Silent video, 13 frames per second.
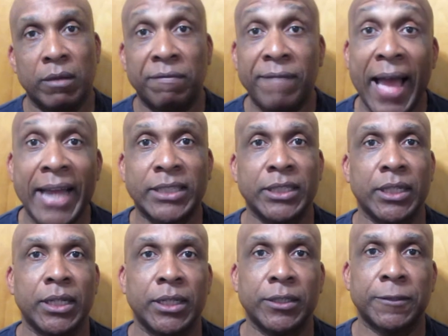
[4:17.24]
fact
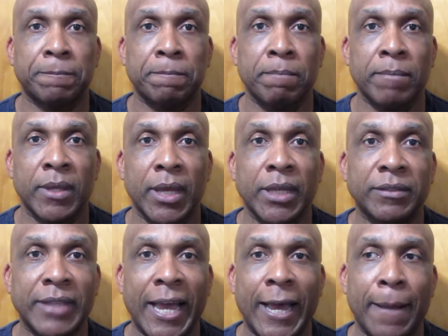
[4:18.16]
is, is
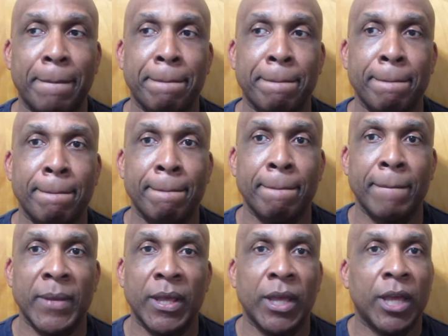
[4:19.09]
that
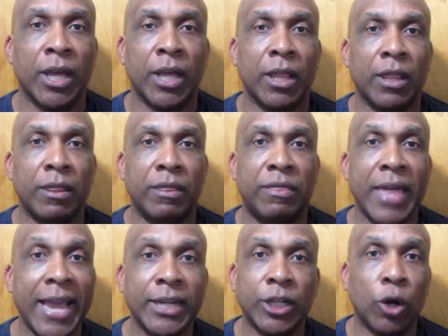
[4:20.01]

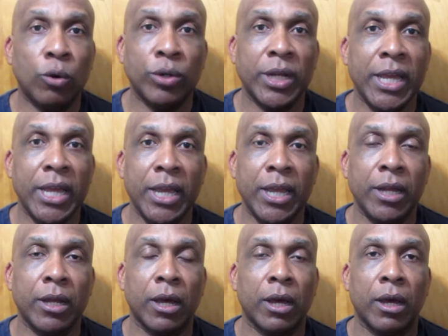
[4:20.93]
they don't
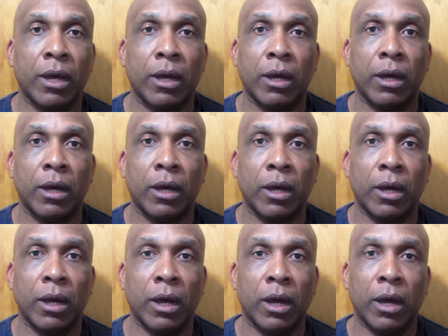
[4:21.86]
need
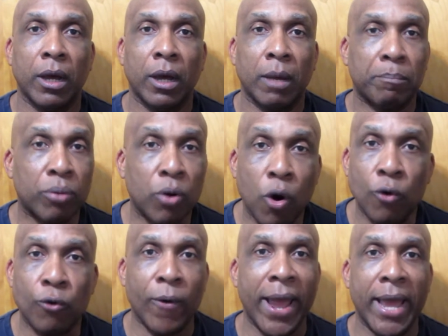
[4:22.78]

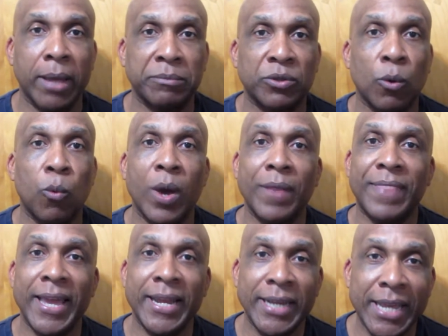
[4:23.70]
programs. What
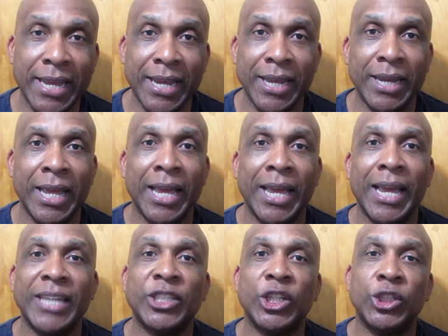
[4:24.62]
they need
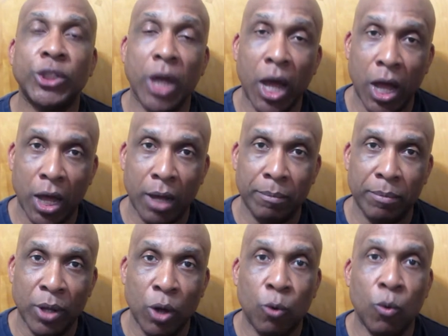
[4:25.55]
is a job.
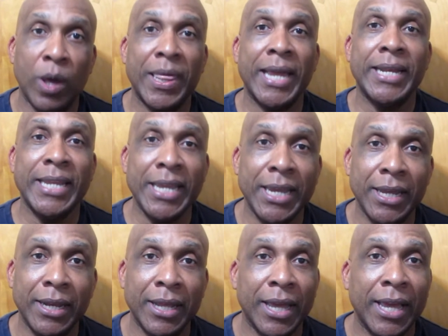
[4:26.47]
What they
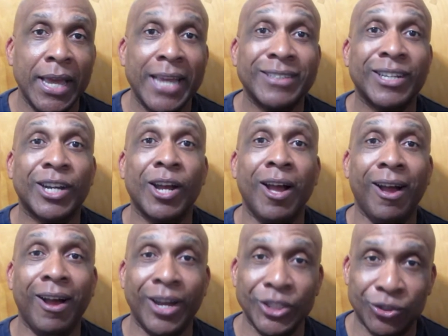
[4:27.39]
need is a
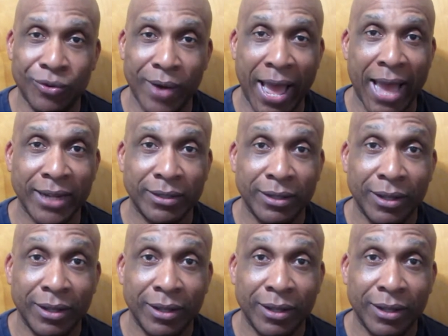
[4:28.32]
contract